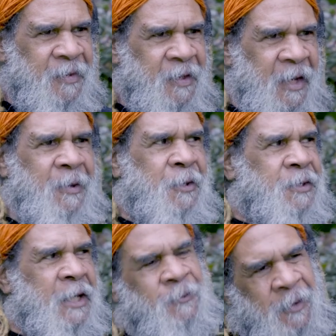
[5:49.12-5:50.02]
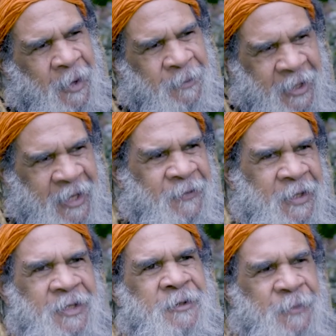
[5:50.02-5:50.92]
Now, because that's where I believe
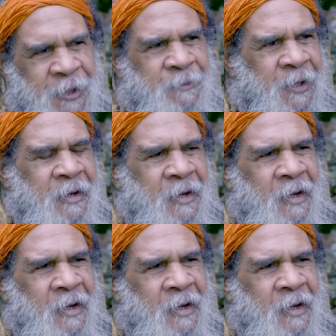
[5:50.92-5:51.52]
that there's a movement.